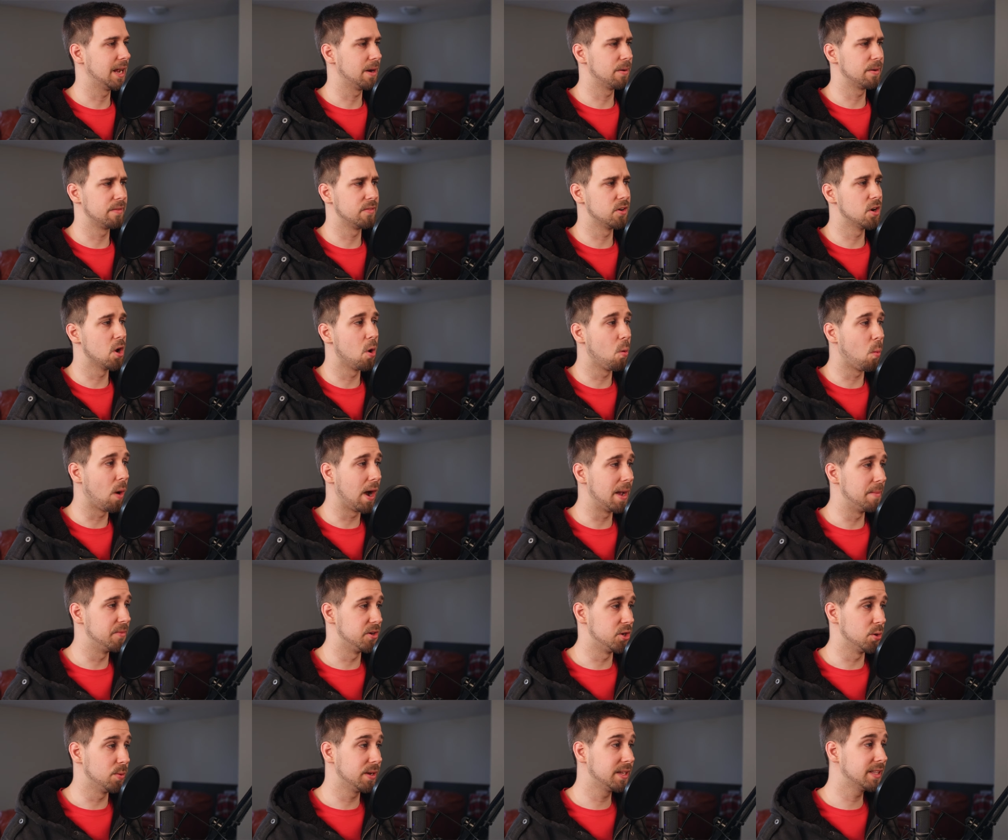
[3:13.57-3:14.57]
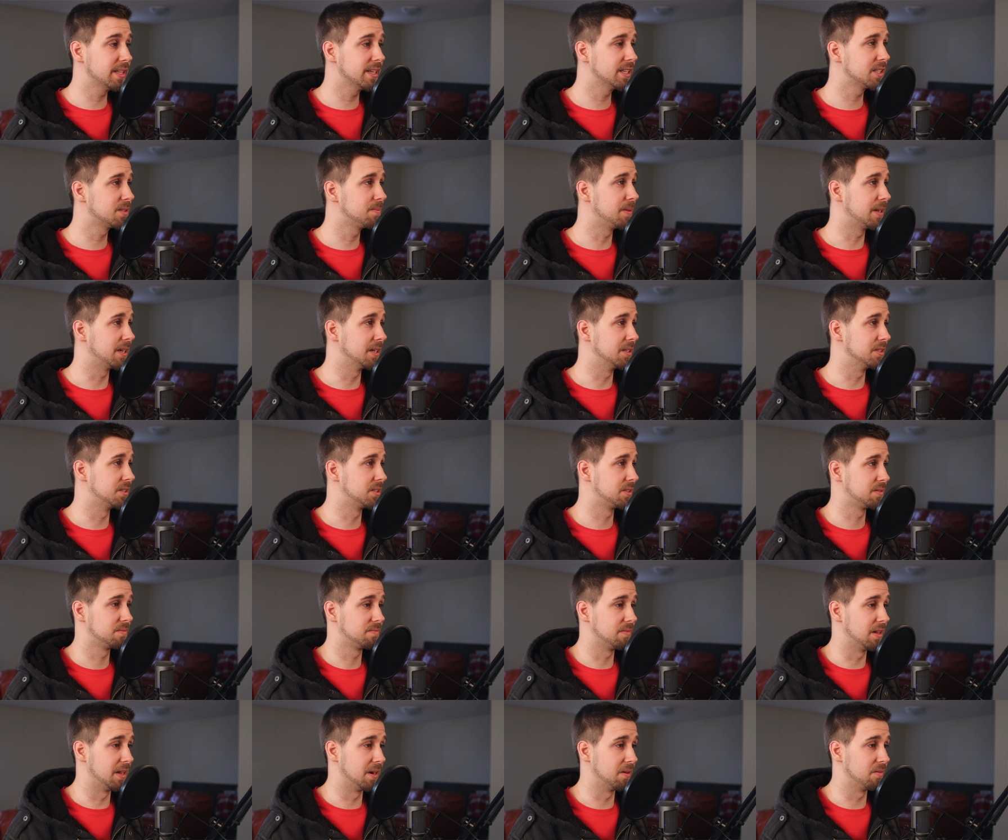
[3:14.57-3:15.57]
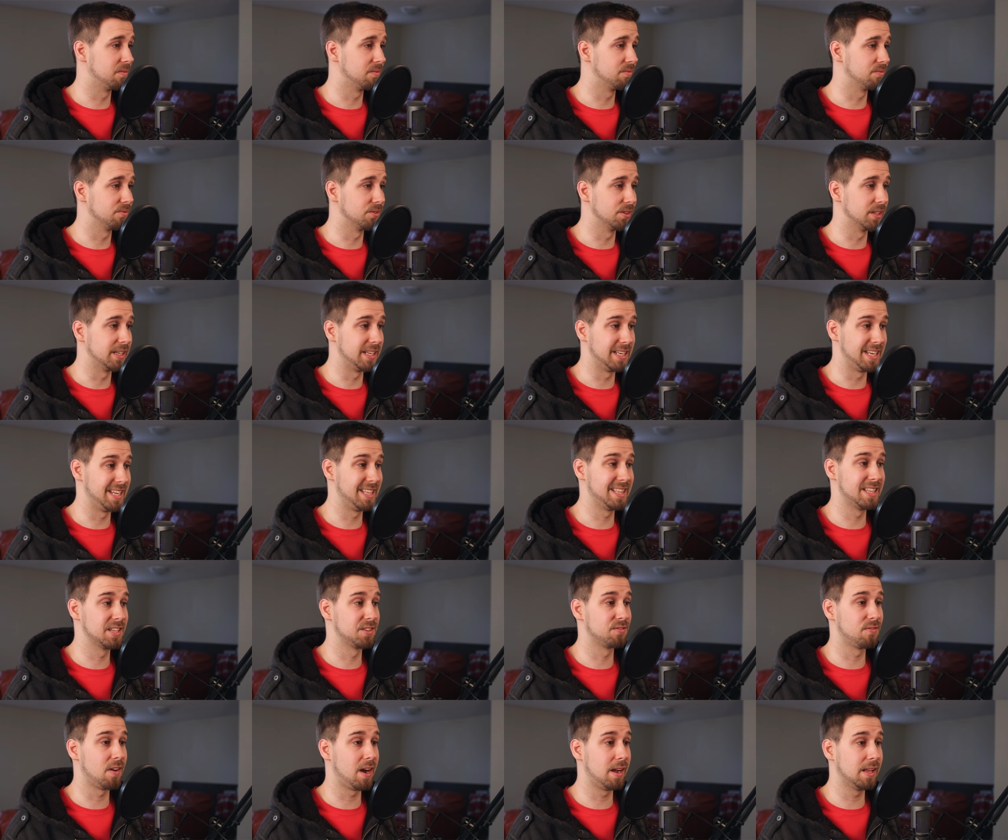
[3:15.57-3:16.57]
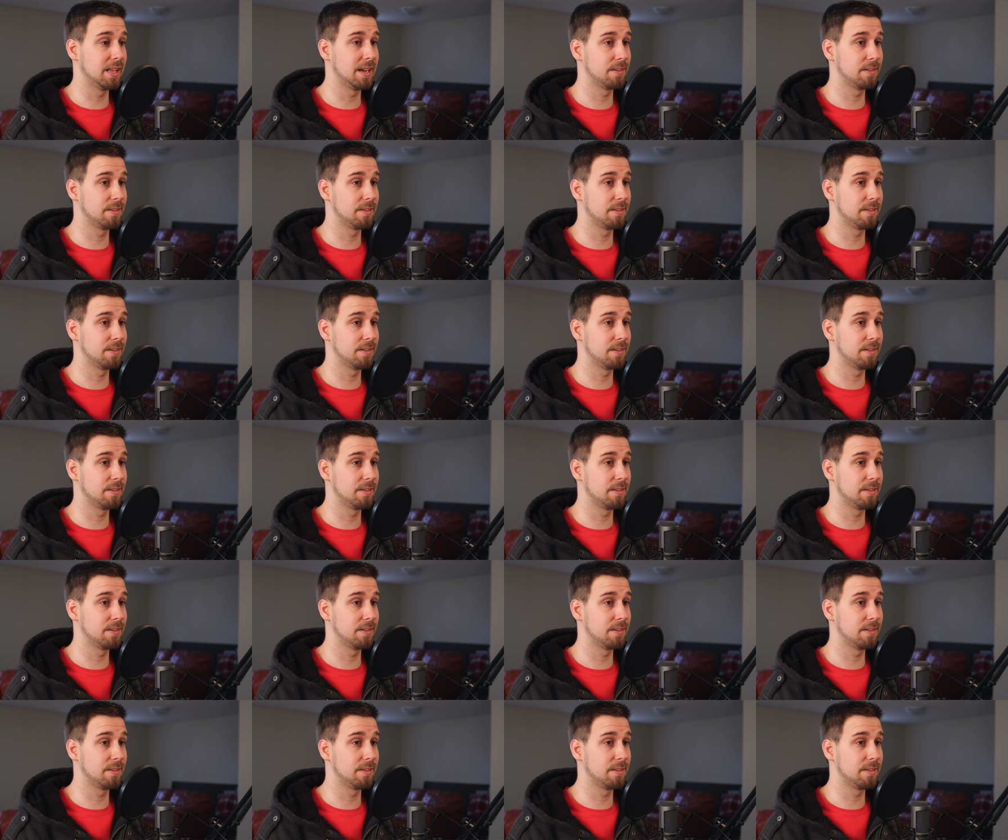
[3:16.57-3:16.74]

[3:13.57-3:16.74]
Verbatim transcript: I don't even know why I'm doing this because I don't really need this file